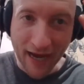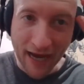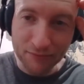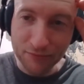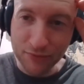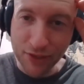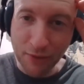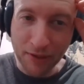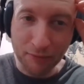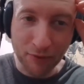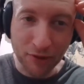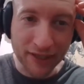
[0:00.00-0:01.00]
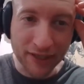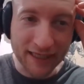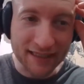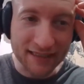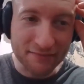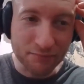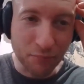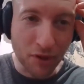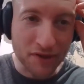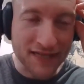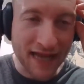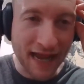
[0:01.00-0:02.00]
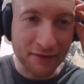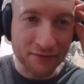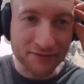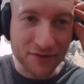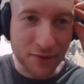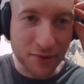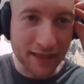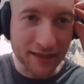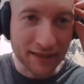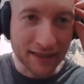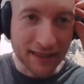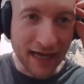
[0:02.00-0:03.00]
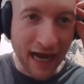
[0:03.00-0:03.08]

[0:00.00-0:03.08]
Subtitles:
But, when it really boils down to it,